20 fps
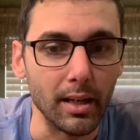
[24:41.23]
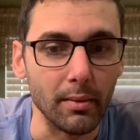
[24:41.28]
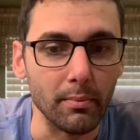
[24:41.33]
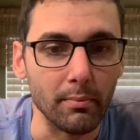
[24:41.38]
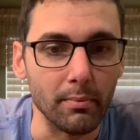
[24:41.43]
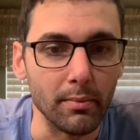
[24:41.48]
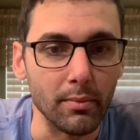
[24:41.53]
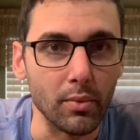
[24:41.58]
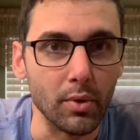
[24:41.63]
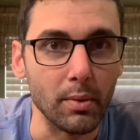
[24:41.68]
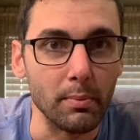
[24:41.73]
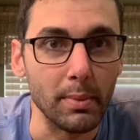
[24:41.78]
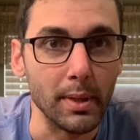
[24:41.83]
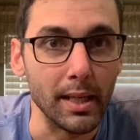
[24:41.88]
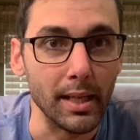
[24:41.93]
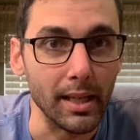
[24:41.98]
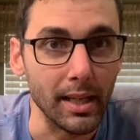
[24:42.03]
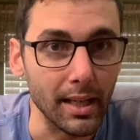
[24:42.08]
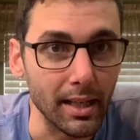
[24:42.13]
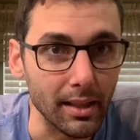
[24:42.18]
would be
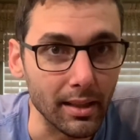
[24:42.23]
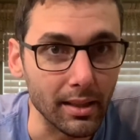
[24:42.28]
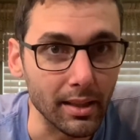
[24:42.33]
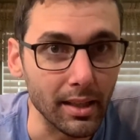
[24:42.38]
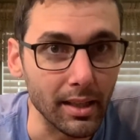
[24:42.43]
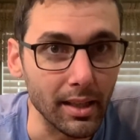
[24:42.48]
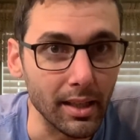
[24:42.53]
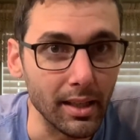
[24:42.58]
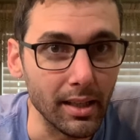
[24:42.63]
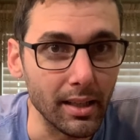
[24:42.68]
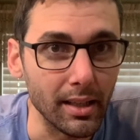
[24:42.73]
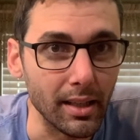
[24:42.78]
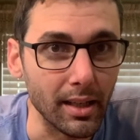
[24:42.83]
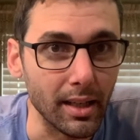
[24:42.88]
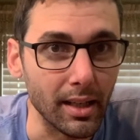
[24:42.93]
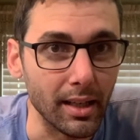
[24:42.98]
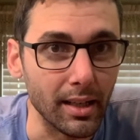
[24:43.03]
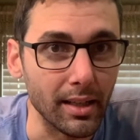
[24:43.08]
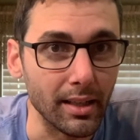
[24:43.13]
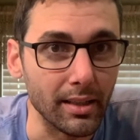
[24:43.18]
Italy,
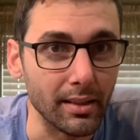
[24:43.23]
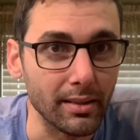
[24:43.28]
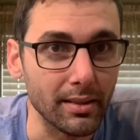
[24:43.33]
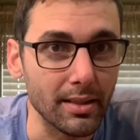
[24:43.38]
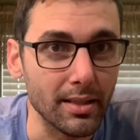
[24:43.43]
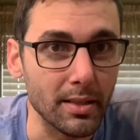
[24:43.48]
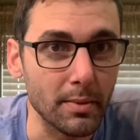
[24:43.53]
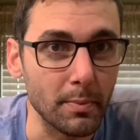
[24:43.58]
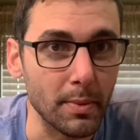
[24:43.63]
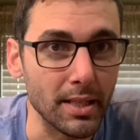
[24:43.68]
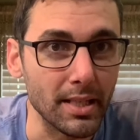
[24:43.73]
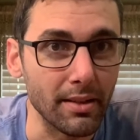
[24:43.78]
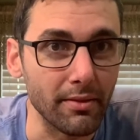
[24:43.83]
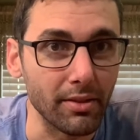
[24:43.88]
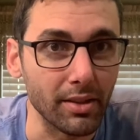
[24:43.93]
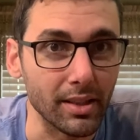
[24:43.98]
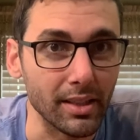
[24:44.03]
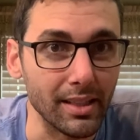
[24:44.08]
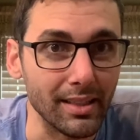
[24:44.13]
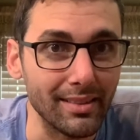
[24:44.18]

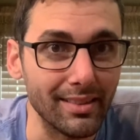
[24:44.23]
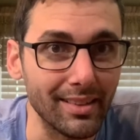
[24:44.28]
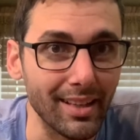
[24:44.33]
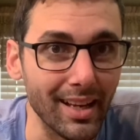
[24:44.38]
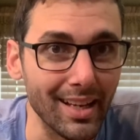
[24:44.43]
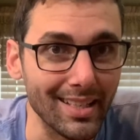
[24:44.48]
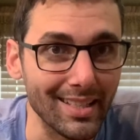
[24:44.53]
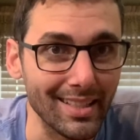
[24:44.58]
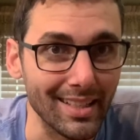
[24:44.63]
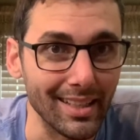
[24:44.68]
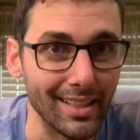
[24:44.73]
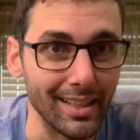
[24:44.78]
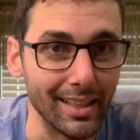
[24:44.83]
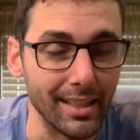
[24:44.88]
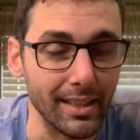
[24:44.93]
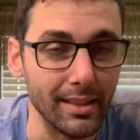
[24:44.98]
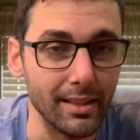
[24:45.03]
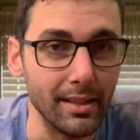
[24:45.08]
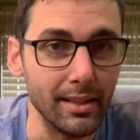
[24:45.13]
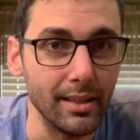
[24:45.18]
specifically Tuscany.
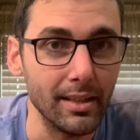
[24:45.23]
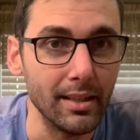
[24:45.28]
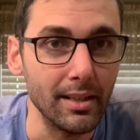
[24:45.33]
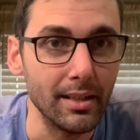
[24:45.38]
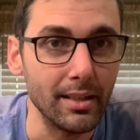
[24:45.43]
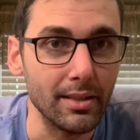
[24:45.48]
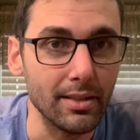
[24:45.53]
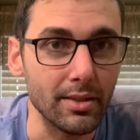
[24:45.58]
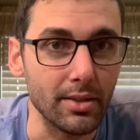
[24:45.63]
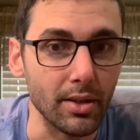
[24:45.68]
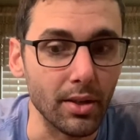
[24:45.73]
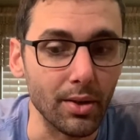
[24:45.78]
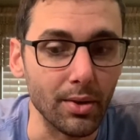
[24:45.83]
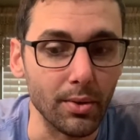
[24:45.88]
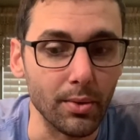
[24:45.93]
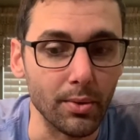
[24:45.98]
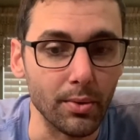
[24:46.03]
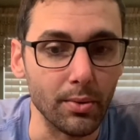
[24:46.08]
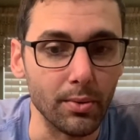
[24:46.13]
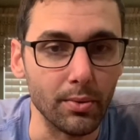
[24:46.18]

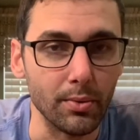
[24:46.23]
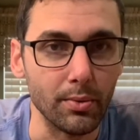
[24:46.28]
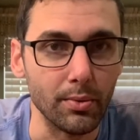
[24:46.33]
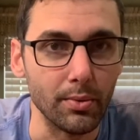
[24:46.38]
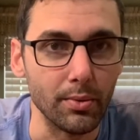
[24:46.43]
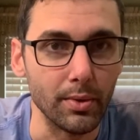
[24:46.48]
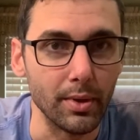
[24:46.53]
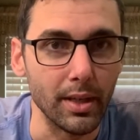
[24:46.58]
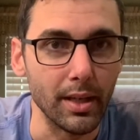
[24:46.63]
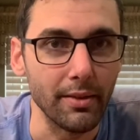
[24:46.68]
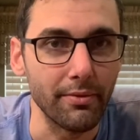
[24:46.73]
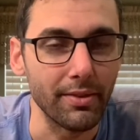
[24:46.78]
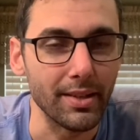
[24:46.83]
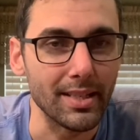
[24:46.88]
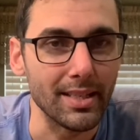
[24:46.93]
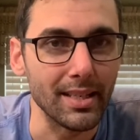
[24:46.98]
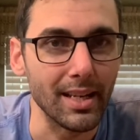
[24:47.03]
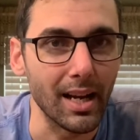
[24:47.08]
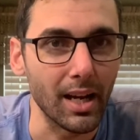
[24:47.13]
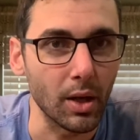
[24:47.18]
So if it's
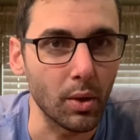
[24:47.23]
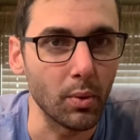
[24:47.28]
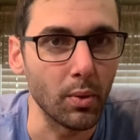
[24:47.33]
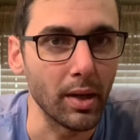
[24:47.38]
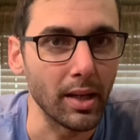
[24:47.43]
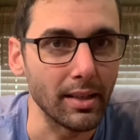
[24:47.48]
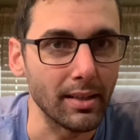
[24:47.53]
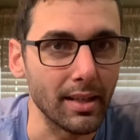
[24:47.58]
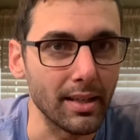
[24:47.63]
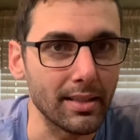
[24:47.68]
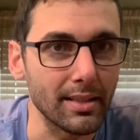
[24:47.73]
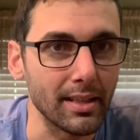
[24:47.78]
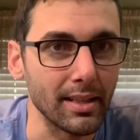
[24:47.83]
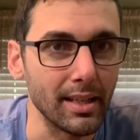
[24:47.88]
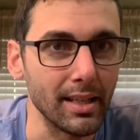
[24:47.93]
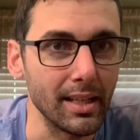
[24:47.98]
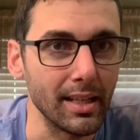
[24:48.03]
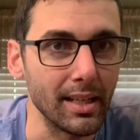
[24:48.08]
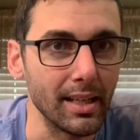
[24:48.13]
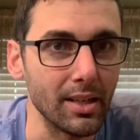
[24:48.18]
not quite
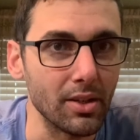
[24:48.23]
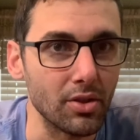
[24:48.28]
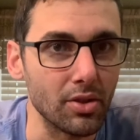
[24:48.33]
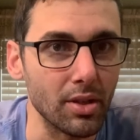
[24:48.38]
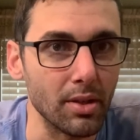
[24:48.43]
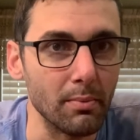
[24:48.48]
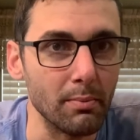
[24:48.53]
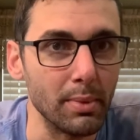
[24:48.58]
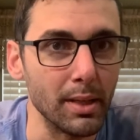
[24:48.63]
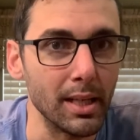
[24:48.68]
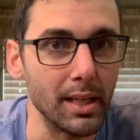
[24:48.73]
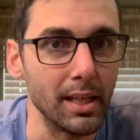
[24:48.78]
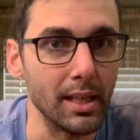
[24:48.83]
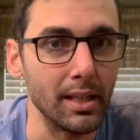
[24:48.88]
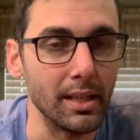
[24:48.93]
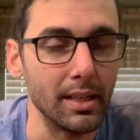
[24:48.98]
Tuscany, it should be